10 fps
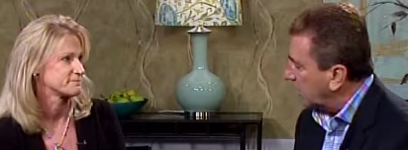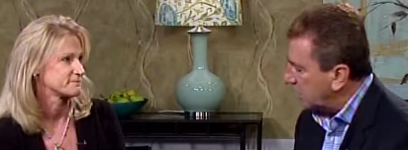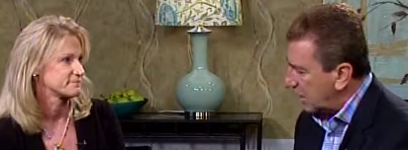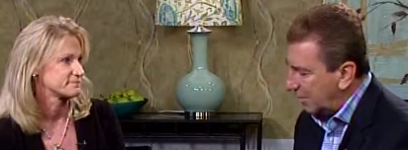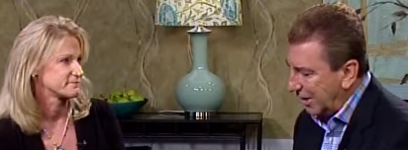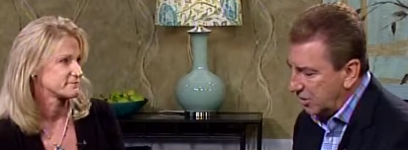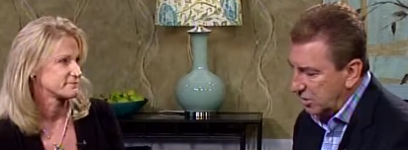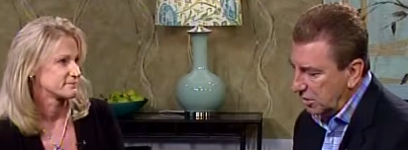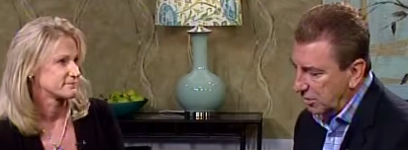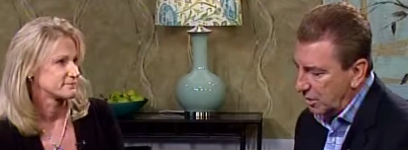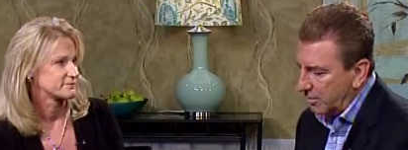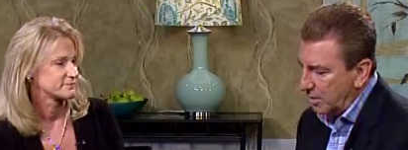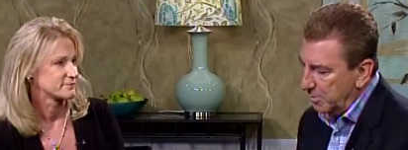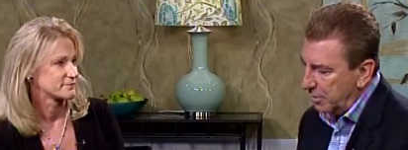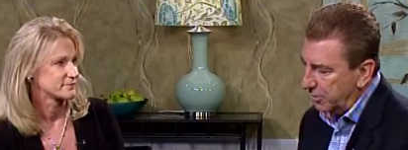Speaker 1: because I imagine, you know, you come
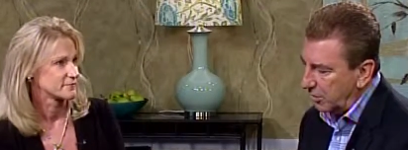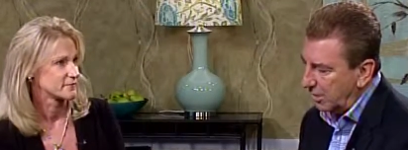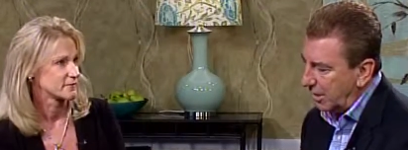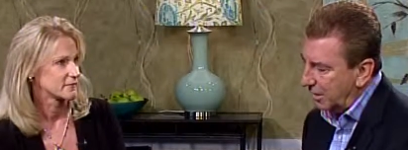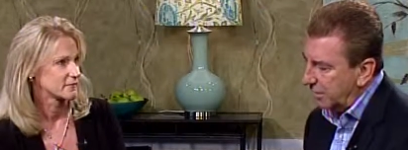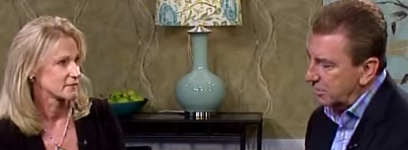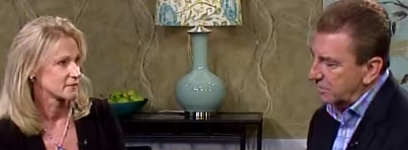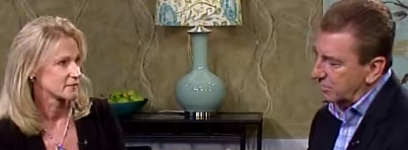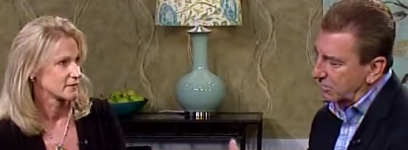out of the military, a lot of things are,